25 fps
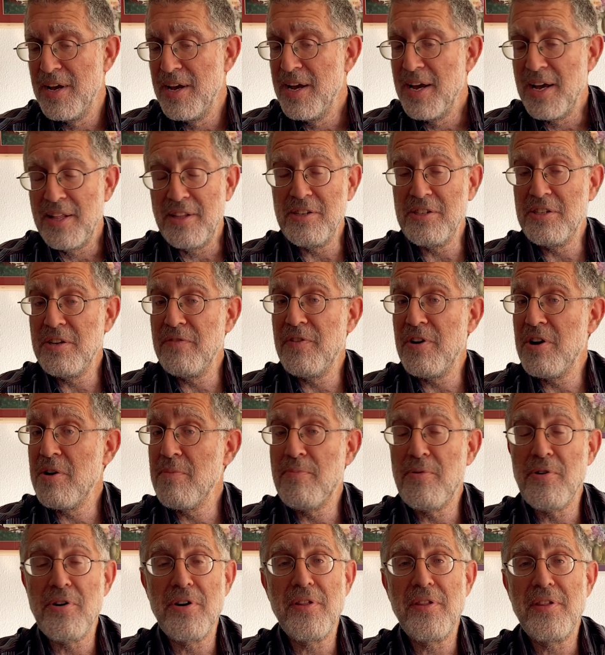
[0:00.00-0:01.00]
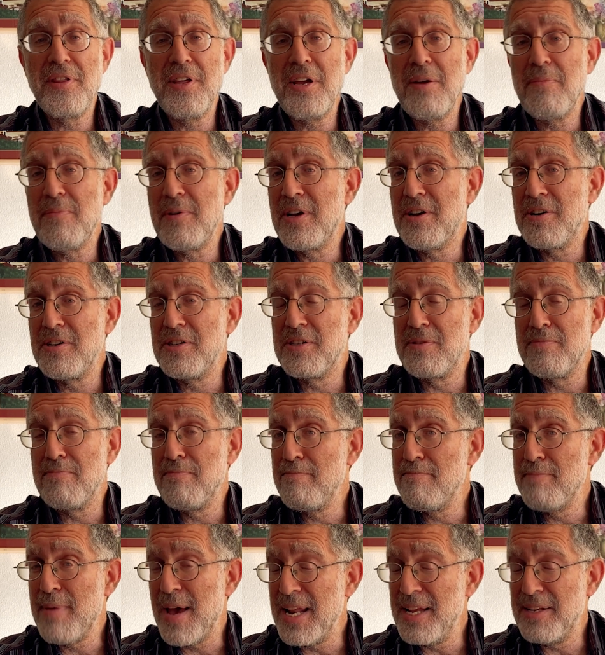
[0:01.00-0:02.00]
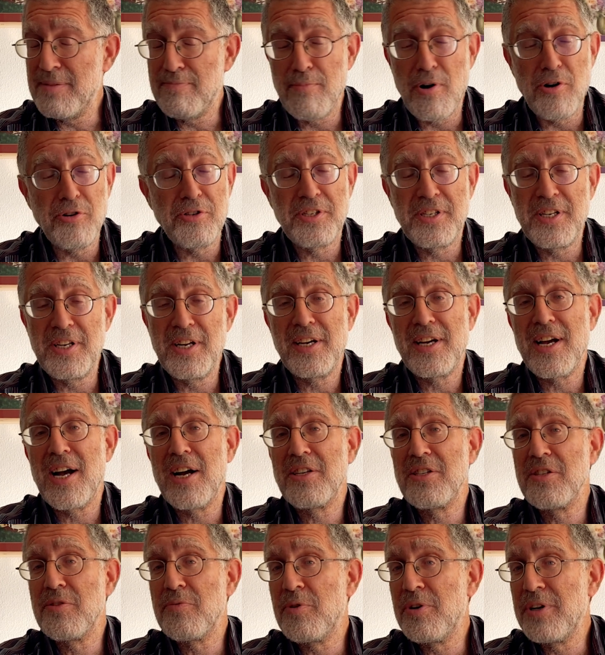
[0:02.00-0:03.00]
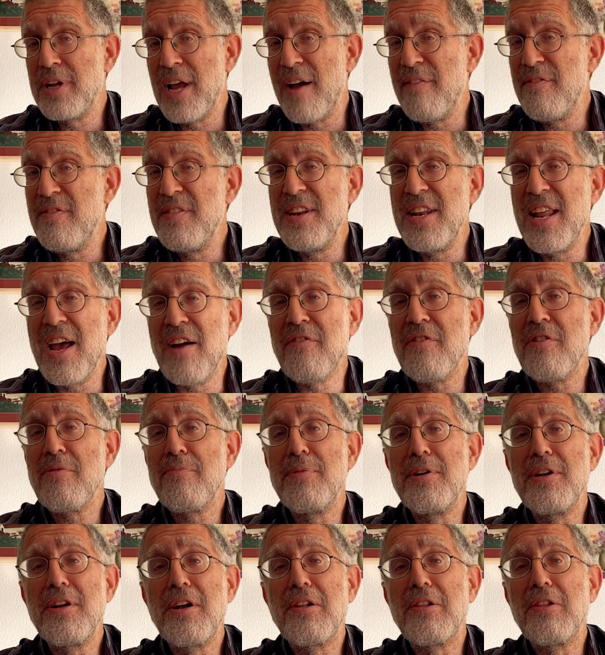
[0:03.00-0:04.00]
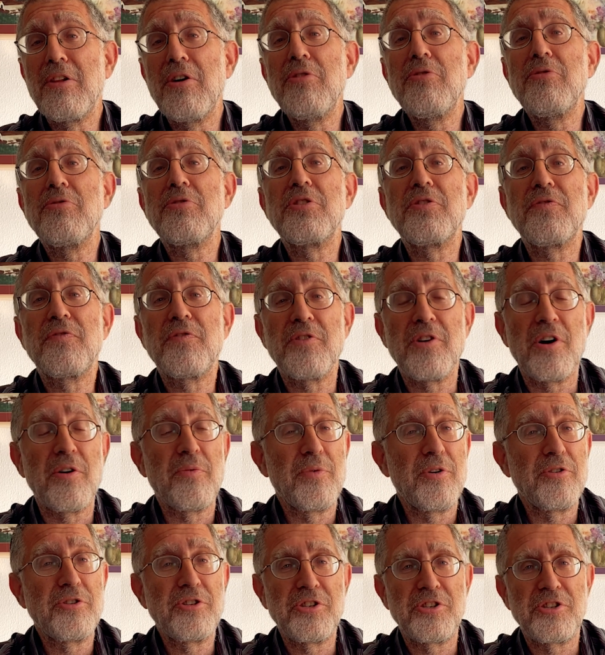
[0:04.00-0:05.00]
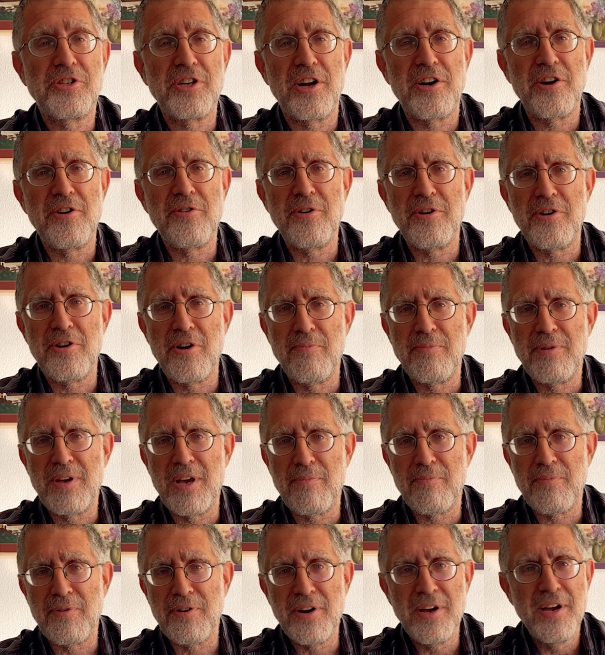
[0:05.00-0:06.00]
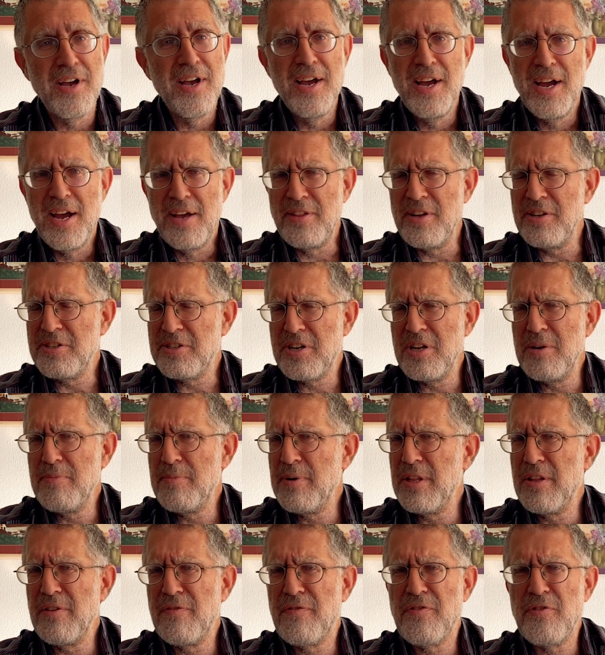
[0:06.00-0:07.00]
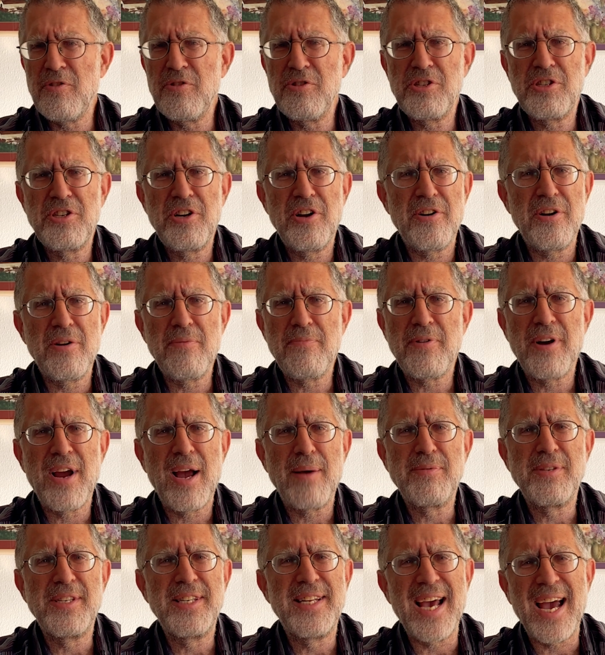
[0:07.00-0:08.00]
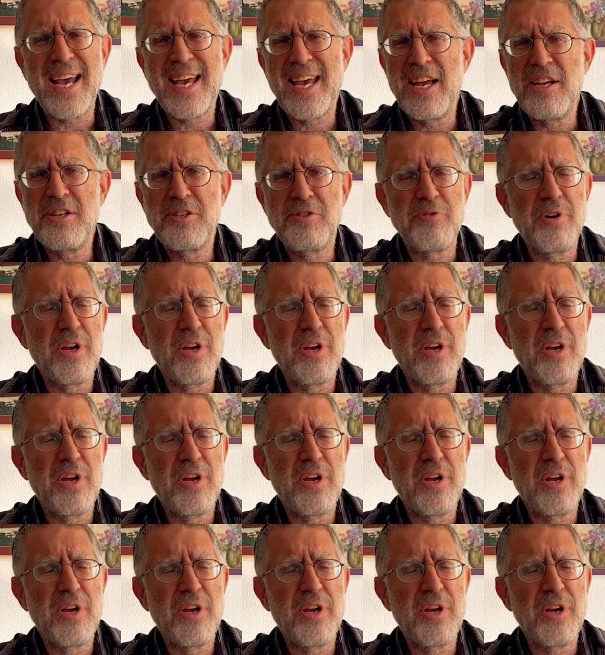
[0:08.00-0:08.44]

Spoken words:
And this is a very important thing because most synagogues in the world have never been closed for a Rosh Hashanah or Yom Kippur. And this could be the first year in perhaps decades or